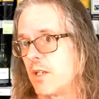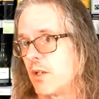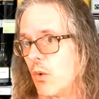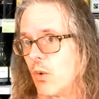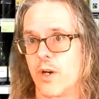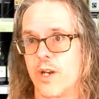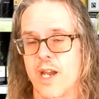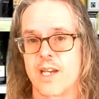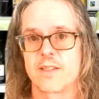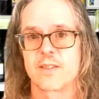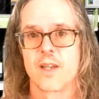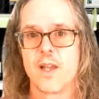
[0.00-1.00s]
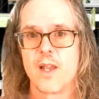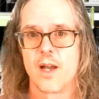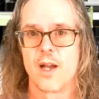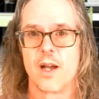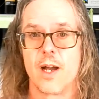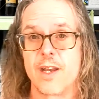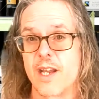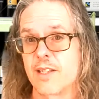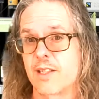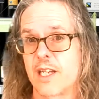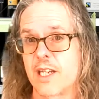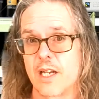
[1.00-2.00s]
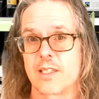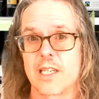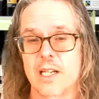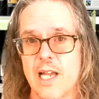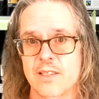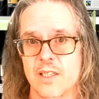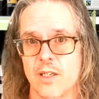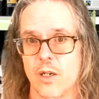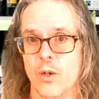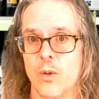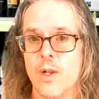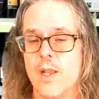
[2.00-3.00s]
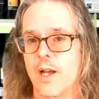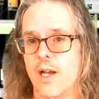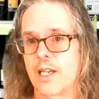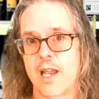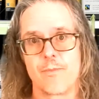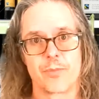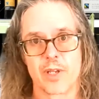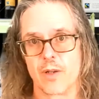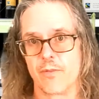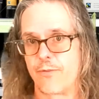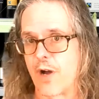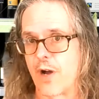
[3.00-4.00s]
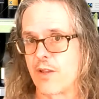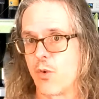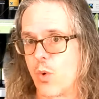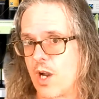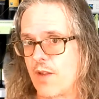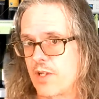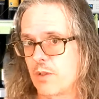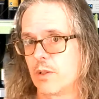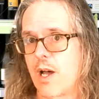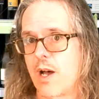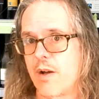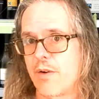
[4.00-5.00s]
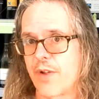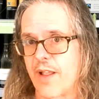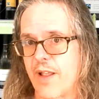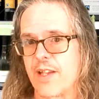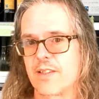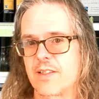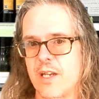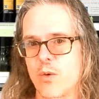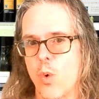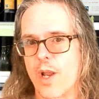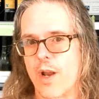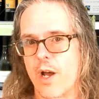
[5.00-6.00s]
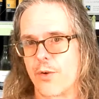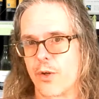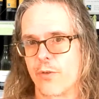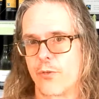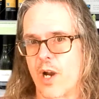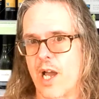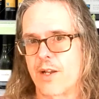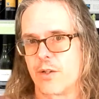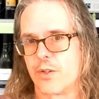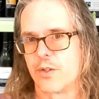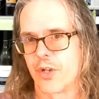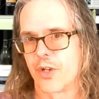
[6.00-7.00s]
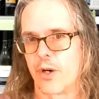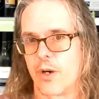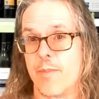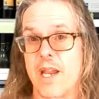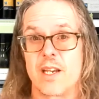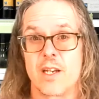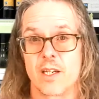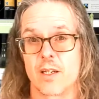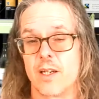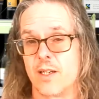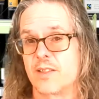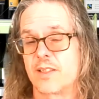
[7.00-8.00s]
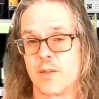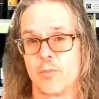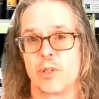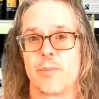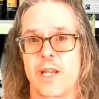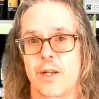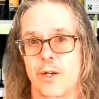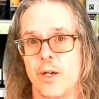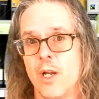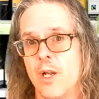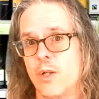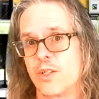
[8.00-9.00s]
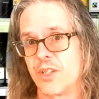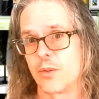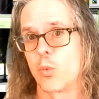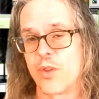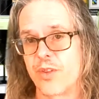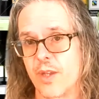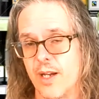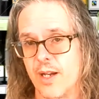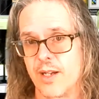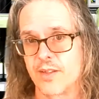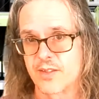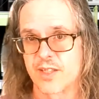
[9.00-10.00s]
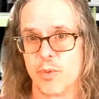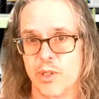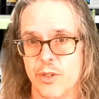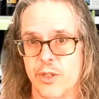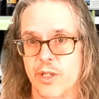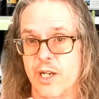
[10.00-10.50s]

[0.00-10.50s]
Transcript: or a nice uh, a nice Chianti Classico. Again, find the wine that you love and then see what other varietals are made in a, in a similar manner with a uh, similar